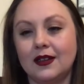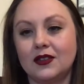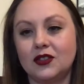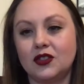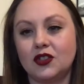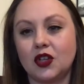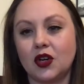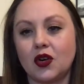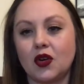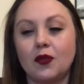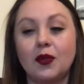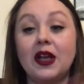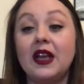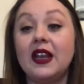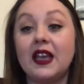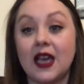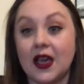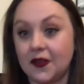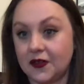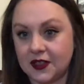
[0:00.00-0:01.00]
journal
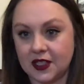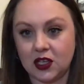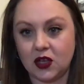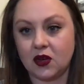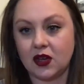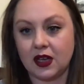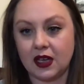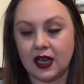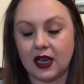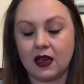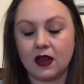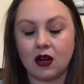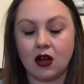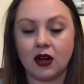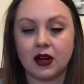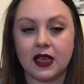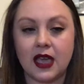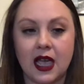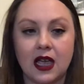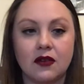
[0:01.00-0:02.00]
PDFs that you can get
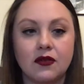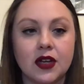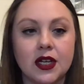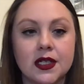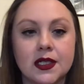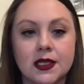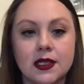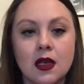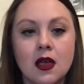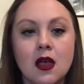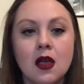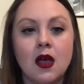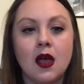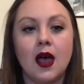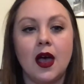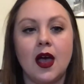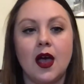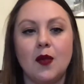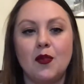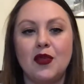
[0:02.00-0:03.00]
on Canvas
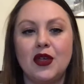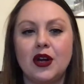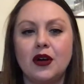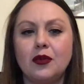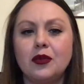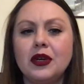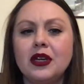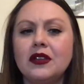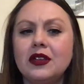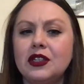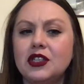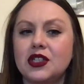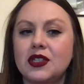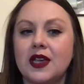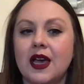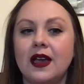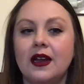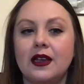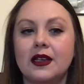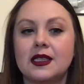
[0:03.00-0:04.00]
that are really just
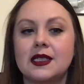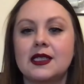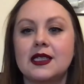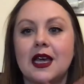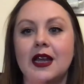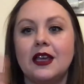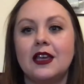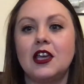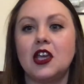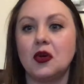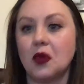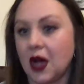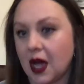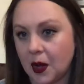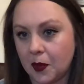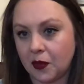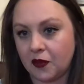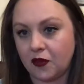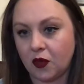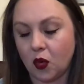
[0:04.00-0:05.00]
kind of setting you
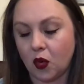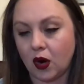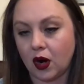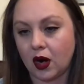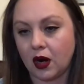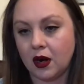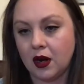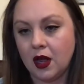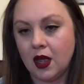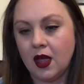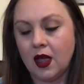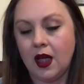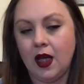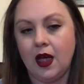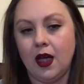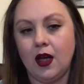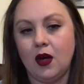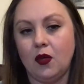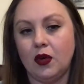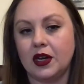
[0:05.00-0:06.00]
up for
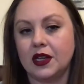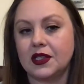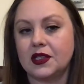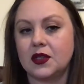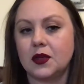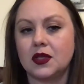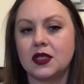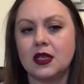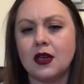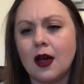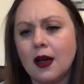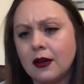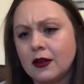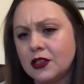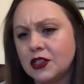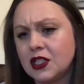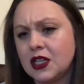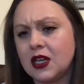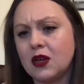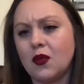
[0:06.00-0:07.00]
what is
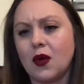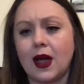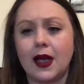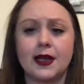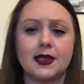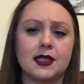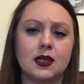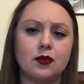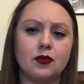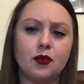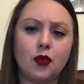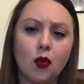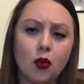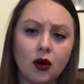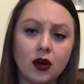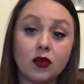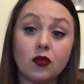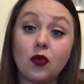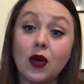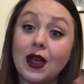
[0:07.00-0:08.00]
sociology, why is it
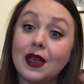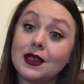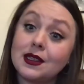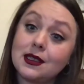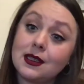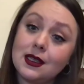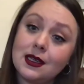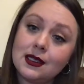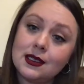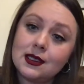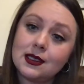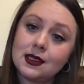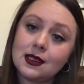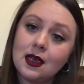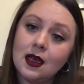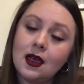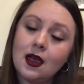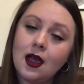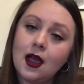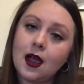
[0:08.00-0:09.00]
important, why is this
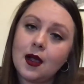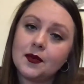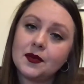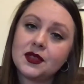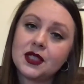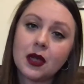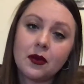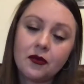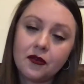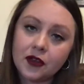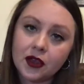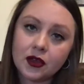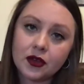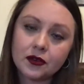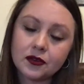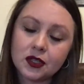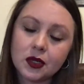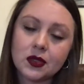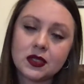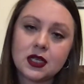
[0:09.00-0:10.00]
subfield
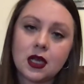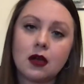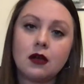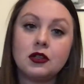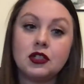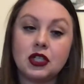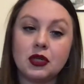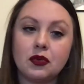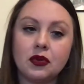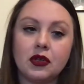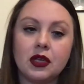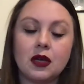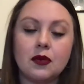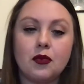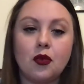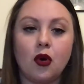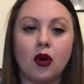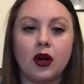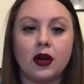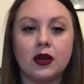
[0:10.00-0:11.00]
of sociology really
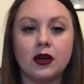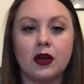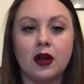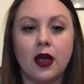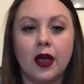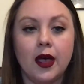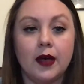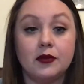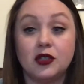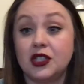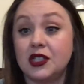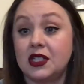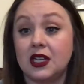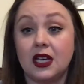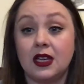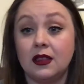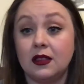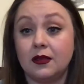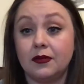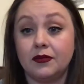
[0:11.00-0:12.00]
important, just
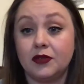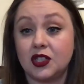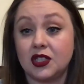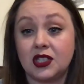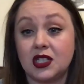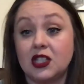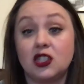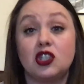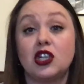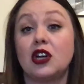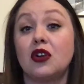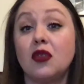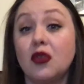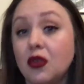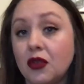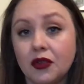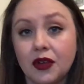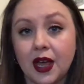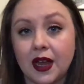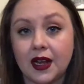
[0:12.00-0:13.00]
in
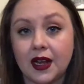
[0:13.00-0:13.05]
general. Not